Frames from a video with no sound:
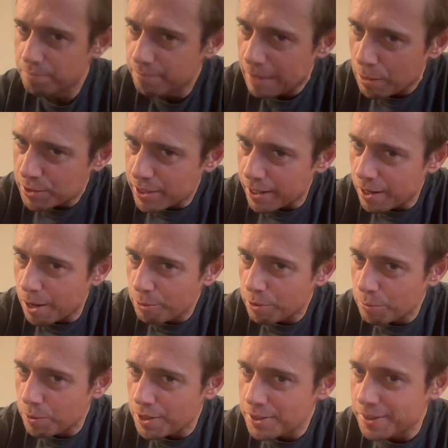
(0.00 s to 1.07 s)
That was kind of
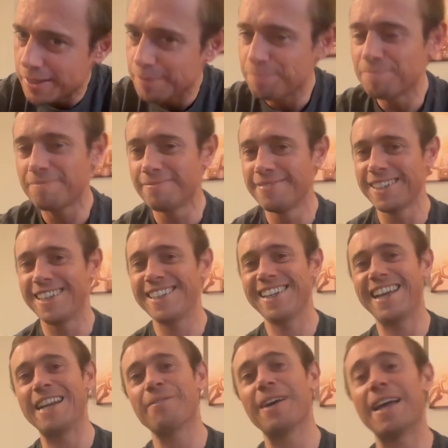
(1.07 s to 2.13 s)
awkward, wasn't it?
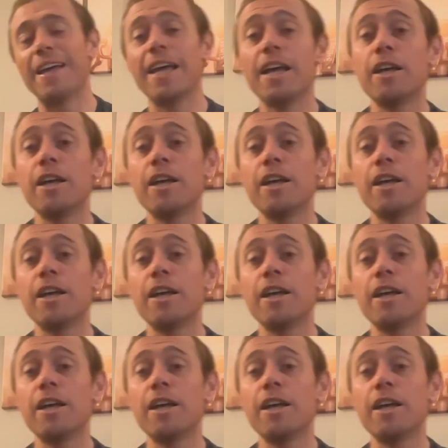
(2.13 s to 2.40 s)
Anyway,